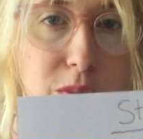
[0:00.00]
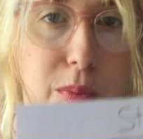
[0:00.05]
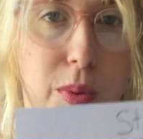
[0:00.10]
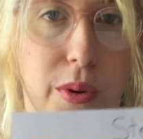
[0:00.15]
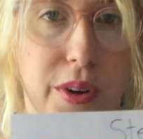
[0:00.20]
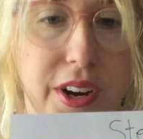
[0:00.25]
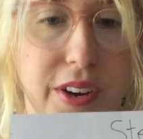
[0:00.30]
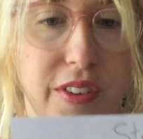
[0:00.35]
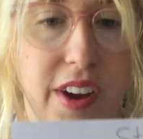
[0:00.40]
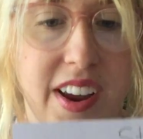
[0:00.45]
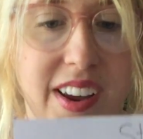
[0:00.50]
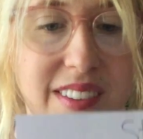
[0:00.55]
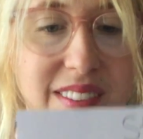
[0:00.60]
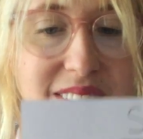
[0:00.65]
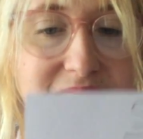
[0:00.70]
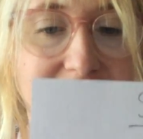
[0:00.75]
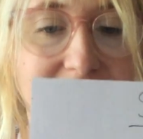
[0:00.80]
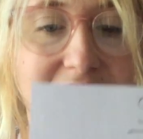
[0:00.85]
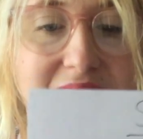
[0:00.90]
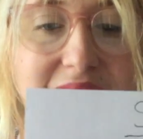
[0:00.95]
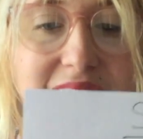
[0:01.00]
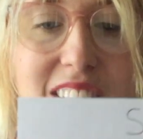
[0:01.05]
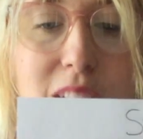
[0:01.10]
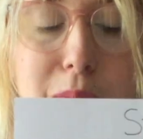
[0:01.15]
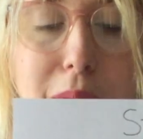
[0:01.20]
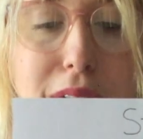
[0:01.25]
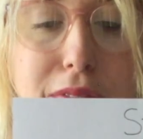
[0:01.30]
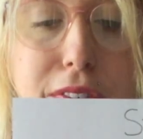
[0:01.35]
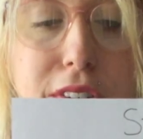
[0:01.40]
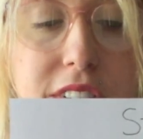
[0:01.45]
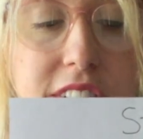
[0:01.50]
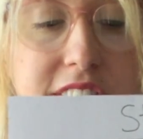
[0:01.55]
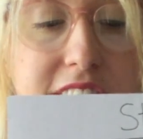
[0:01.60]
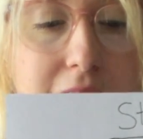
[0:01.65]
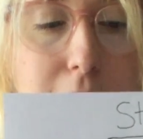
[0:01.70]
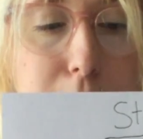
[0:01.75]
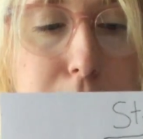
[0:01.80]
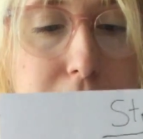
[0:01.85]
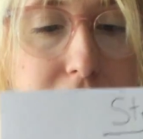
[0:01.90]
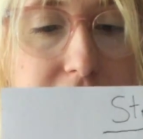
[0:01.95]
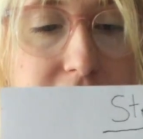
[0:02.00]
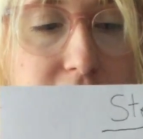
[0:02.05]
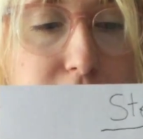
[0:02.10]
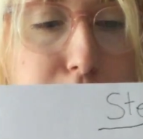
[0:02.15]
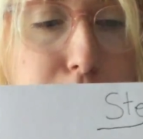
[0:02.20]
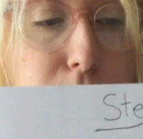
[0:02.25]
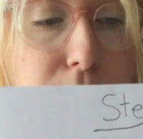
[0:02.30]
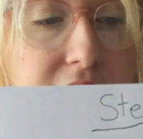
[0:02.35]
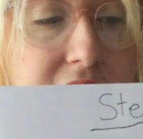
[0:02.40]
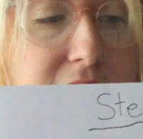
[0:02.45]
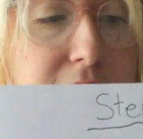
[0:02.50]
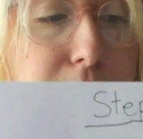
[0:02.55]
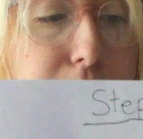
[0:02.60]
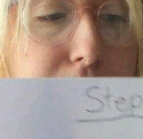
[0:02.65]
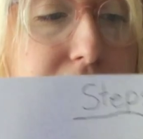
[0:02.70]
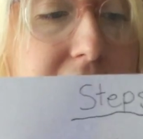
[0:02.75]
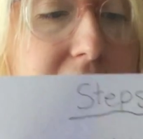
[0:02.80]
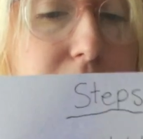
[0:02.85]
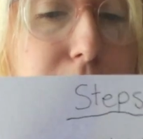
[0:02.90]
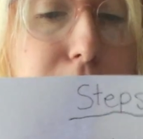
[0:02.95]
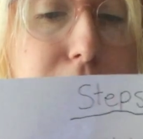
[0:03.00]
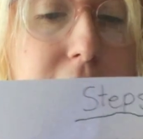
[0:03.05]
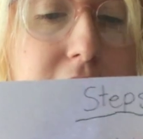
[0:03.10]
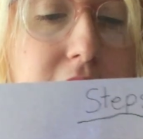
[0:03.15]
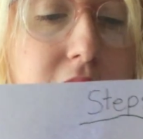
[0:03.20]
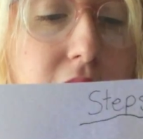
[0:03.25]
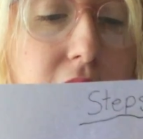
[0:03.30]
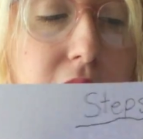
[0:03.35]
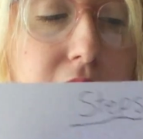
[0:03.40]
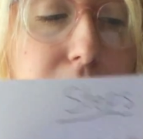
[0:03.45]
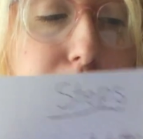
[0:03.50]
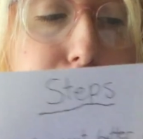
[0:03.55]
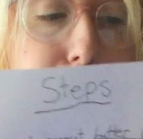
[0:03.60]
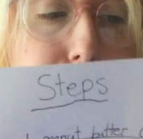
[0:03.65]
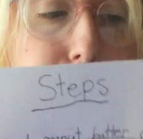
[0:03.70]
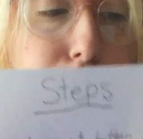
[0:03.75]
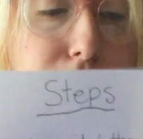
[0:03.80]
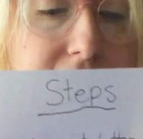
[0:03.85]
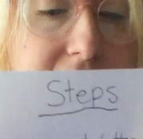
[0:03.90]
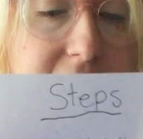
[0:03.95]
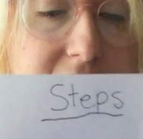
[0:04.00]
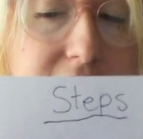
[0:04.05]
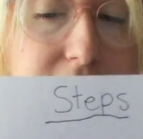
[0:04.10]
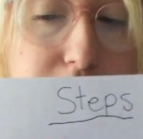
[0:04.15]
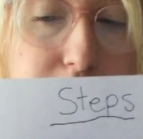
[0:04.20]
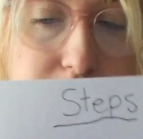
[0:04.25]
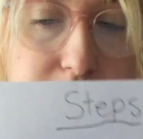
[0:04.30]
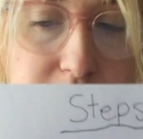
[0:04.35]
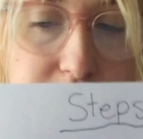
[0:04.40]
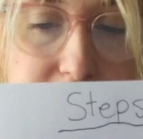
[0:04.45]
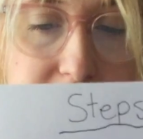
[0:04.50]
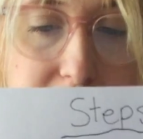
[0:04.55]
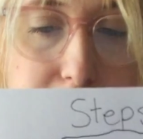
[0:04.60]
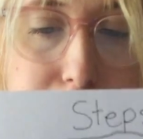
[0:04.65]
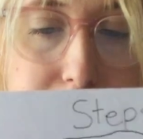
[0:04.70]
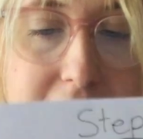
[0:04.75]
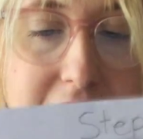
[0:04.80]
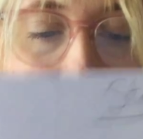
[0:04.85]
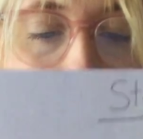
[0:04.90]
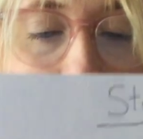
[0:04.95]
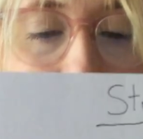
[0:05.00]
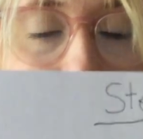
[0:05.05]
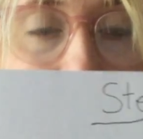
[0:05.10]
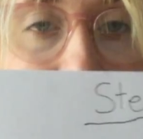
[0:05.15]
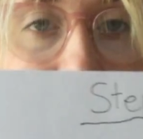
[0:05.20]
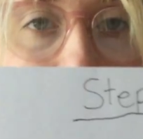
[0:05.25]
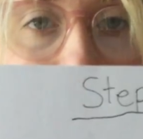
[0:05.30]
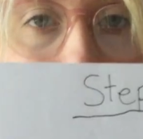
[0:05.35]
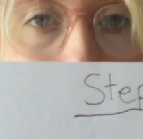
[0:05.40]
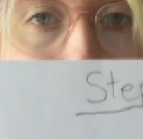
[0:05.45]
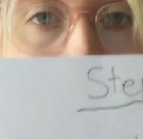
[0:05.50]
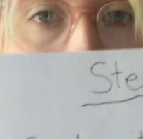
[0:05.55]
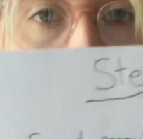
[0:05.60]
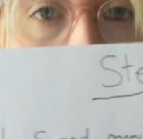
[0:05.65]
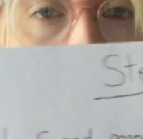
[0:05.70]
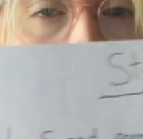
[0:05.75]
is boring, right? So my first step is spread peanut butter on bread. My second step